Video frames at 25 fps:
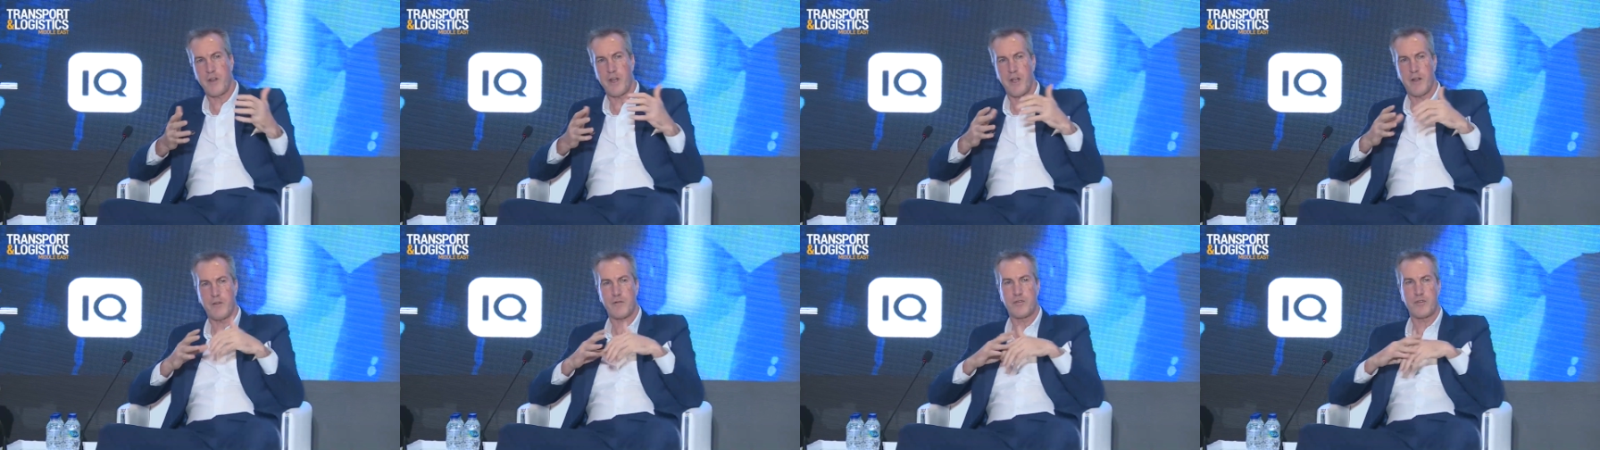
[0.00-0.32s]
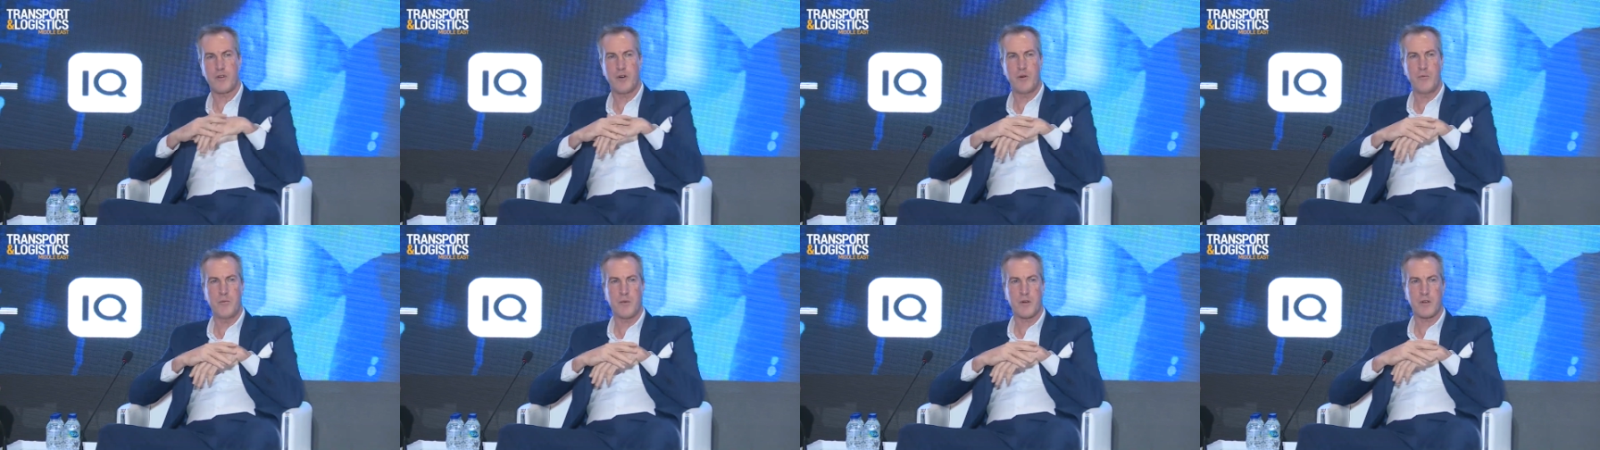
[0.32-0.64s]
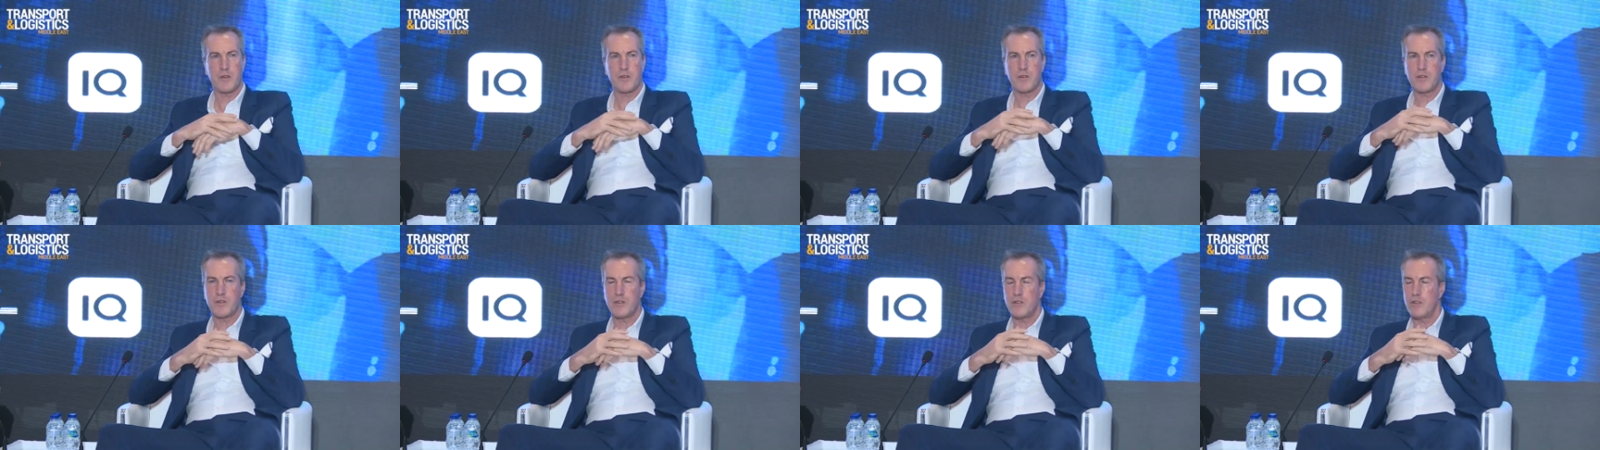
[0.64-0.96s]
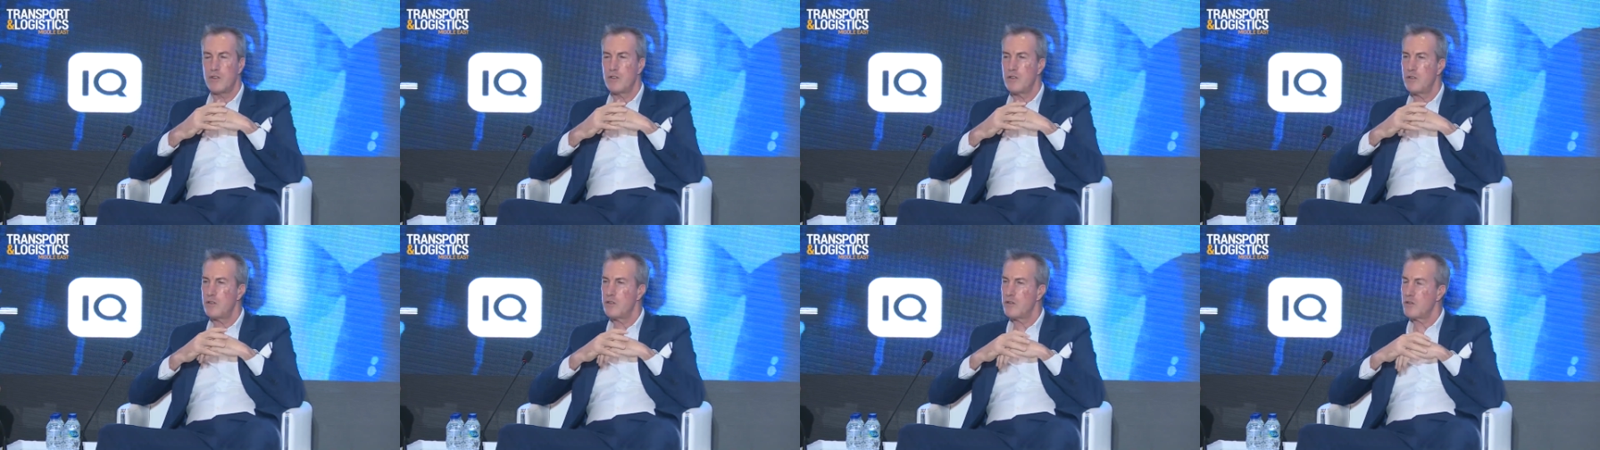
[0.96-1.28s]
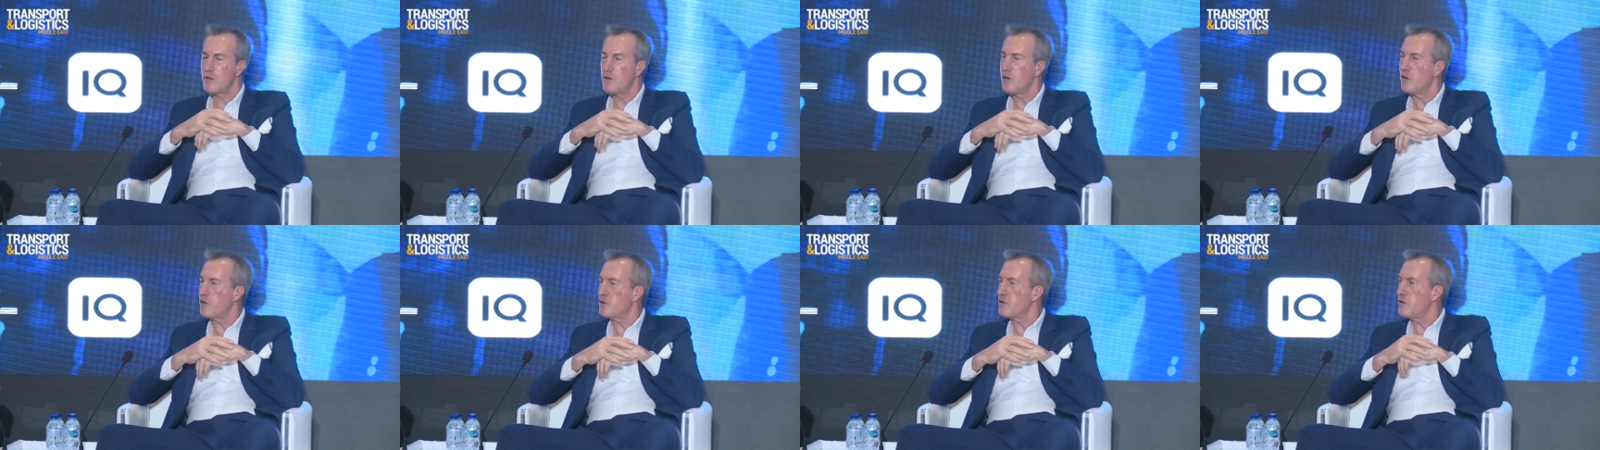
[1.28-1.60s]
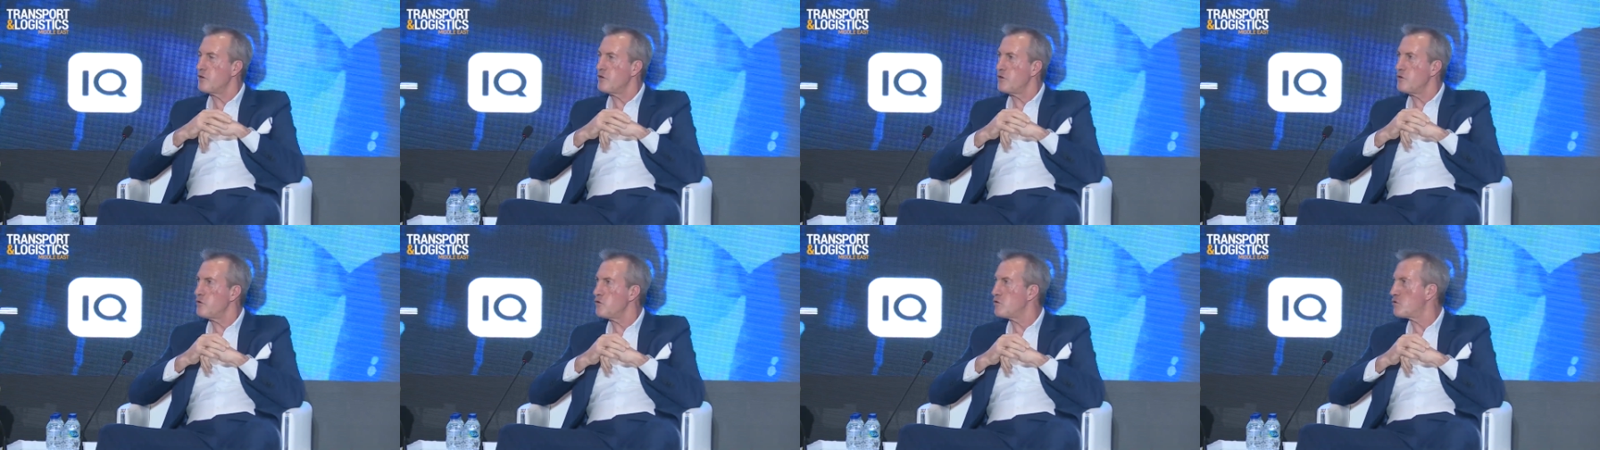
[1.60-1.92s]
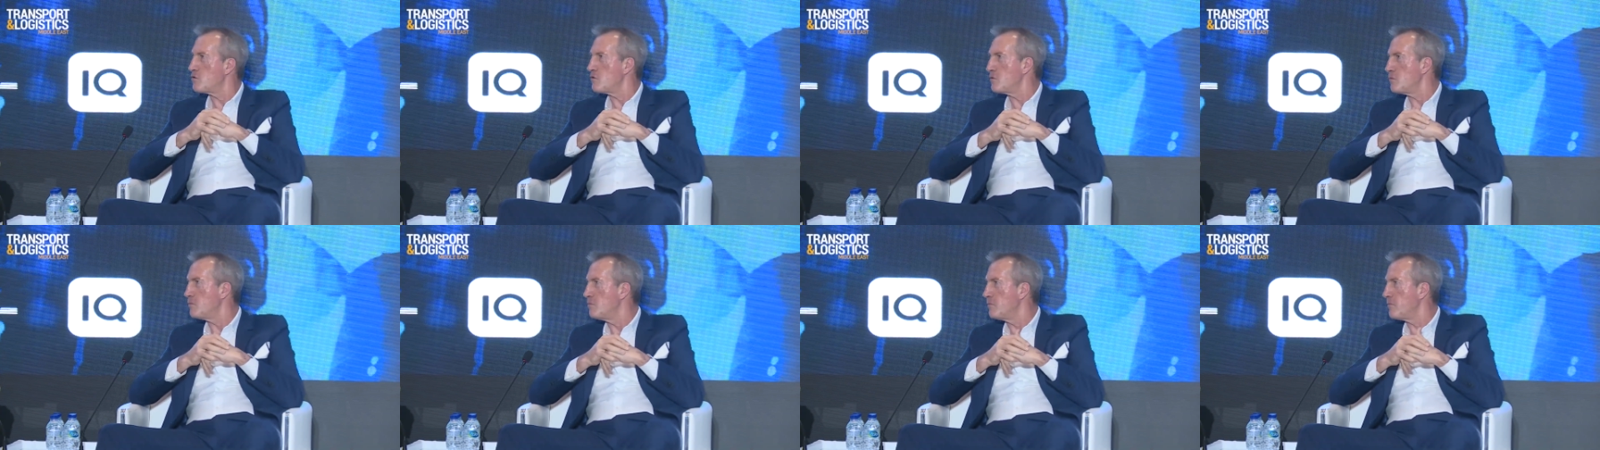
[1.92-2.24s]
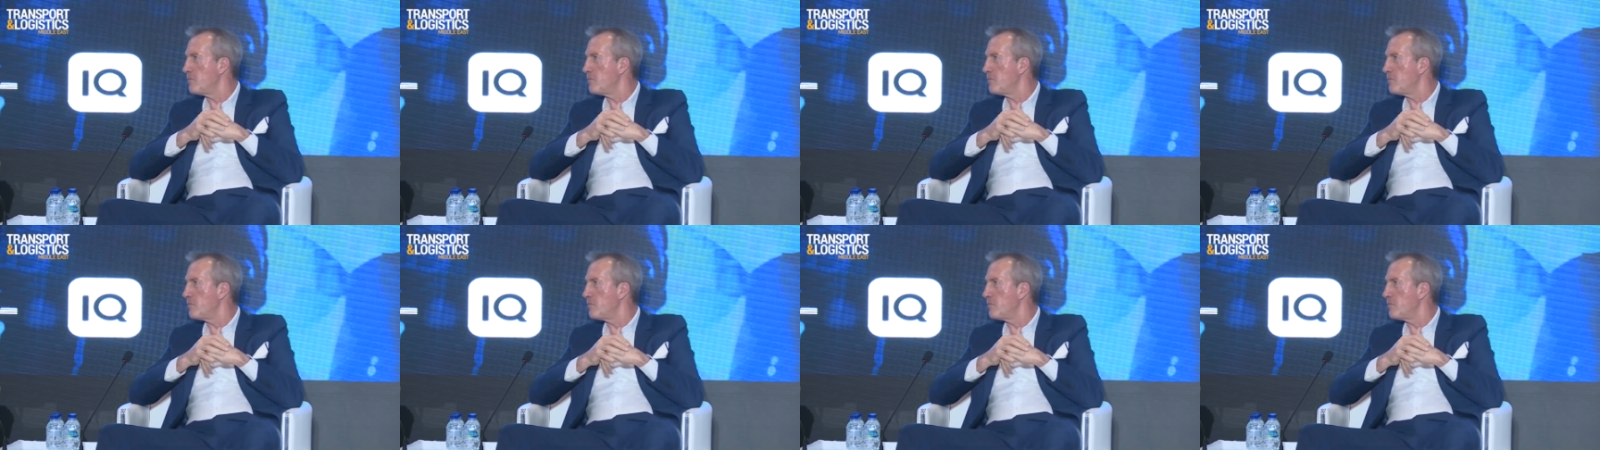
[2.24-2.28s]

we have so much eh, gotten used to.